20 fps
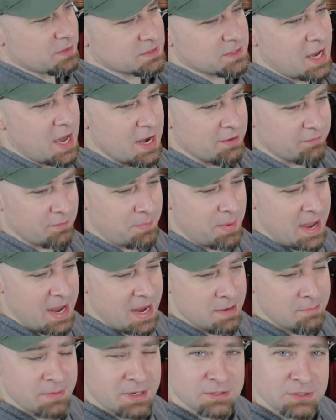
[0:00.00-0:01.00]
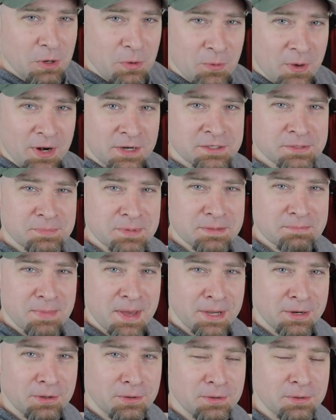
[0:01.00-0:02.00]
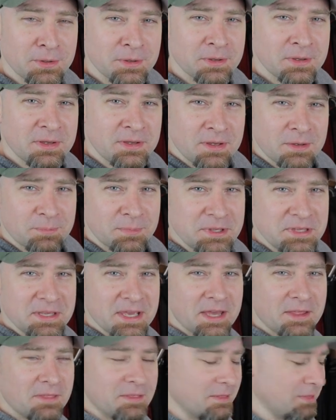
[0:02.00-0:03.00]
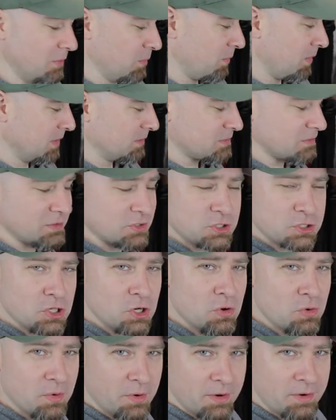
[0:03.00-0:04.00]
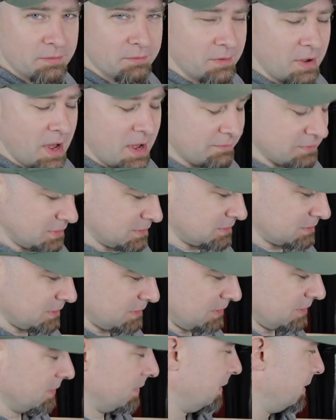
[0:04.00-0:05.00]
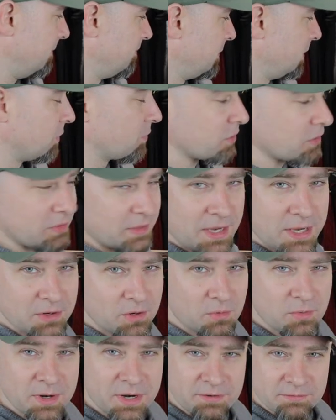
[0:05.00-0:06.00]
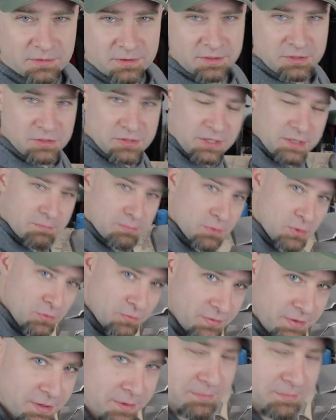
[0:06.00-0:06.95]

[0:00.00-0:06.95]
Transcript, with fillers: that's kind of a pain because I want them to be metal, but yet the ones in the show are obviously uh, urethane or whatever and you can move in